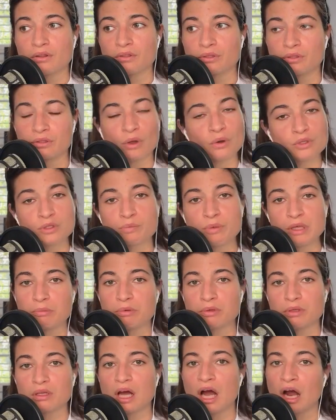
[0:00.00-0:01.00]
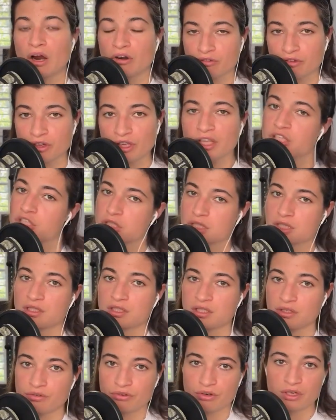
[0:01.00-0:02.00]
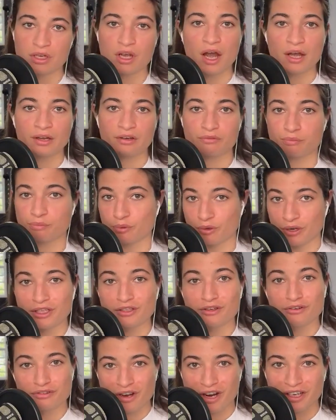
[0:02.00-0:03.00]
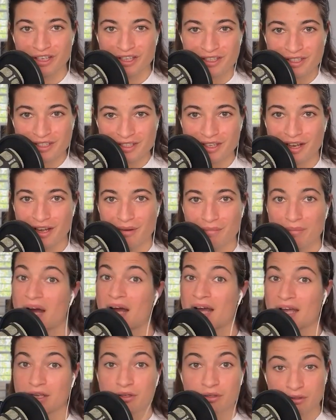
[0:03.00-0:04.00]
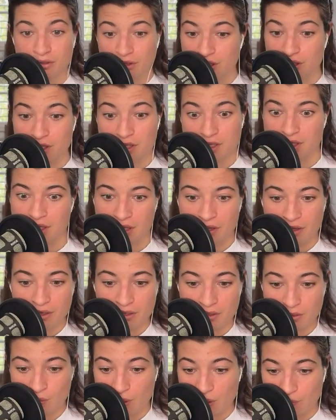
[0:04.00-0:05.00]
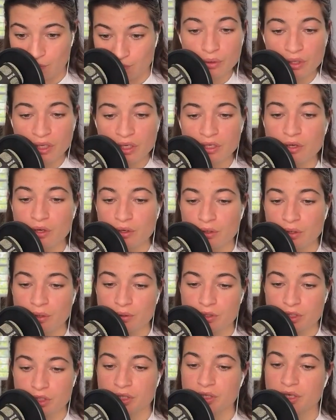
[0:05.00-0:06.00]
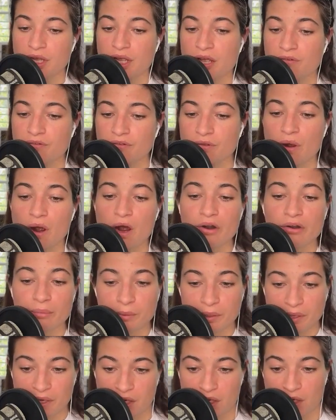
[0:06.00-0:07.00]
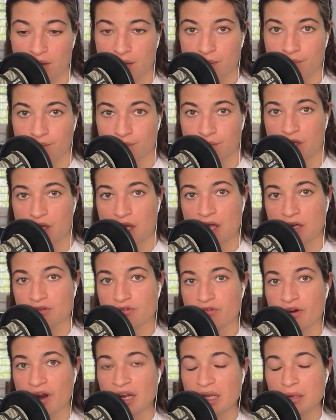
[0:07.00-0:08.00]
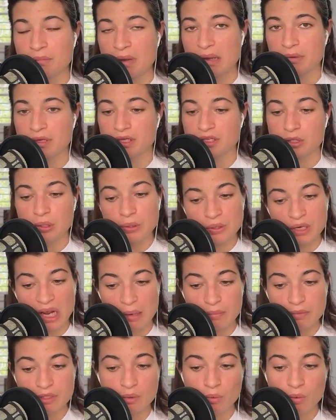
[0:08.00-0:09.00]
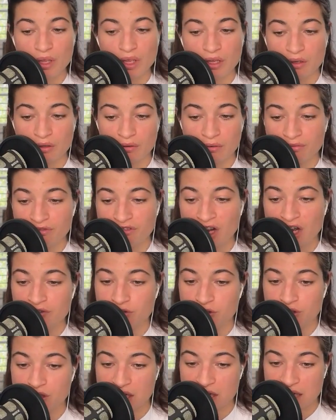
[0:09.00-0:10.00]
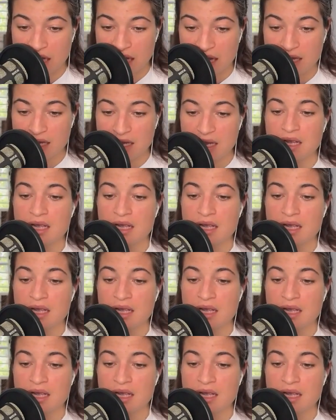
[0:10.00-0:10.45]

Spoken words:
Those people are really just a different kind of breed of runners. I could not sustain that as well. In conclusion, if you are a beginner and running maybe 2 times a week, 5 to 10K,